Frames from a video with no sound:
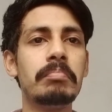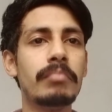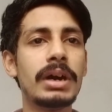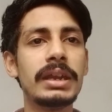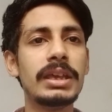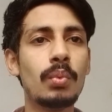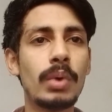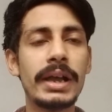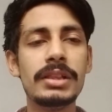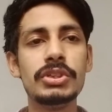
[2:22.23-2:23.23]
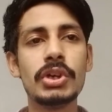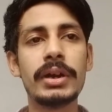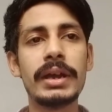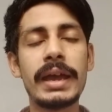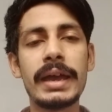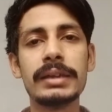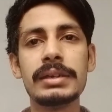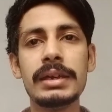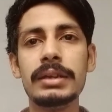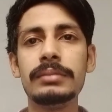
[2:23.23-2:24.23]
money while you're at
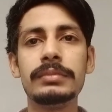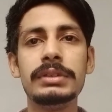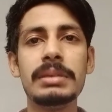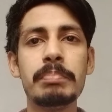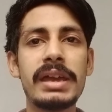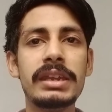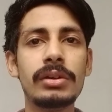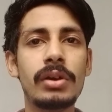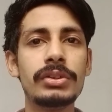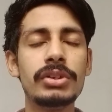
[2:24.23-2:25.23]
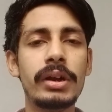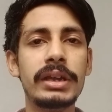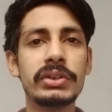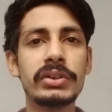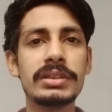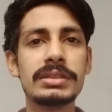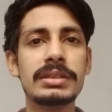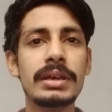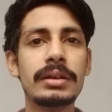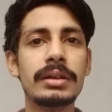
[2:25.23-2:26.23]
it. Depending on your interest
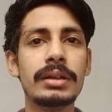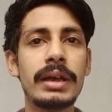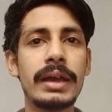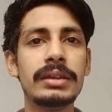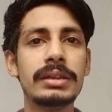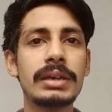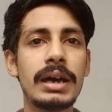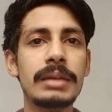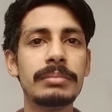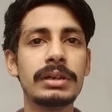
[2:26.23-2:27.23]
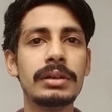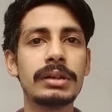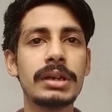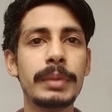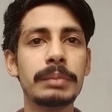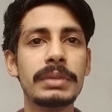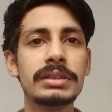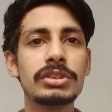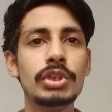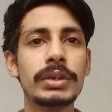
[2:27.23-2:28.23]
and time
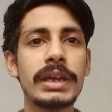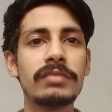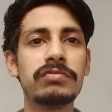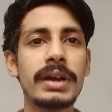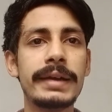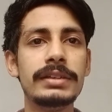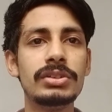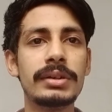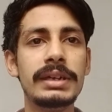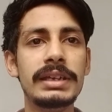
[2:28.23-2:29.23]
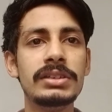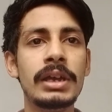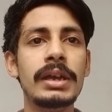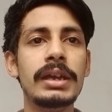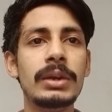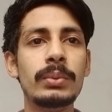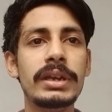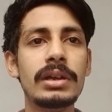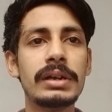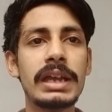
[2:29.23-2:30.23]
commitments, you can find your niche in
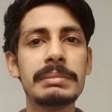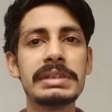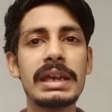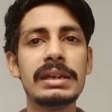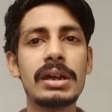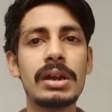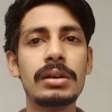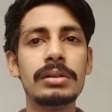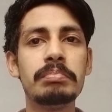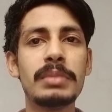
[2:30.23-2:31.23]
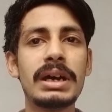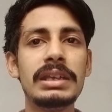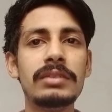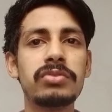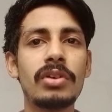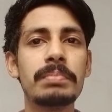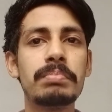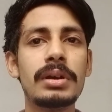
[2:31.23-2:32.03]
video games and earn money for